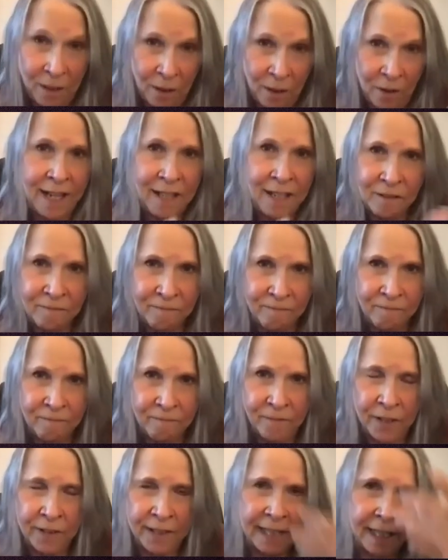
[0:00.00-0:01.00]
we know that's
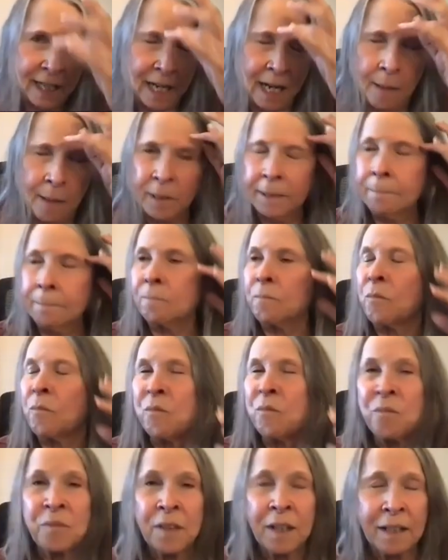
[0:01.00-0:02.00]
very common.
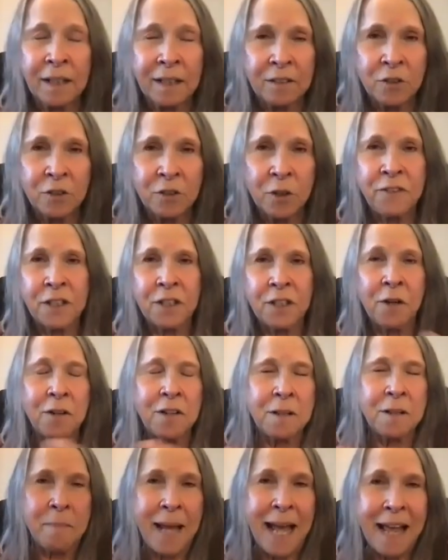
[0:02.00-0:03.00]
So if you go
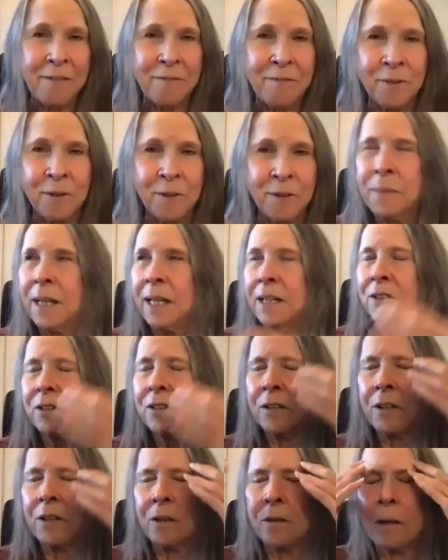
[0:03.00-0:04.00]
to the bathroom and
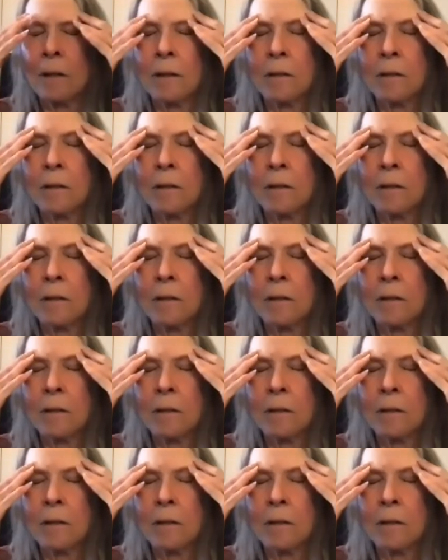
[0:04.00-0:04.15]
you go,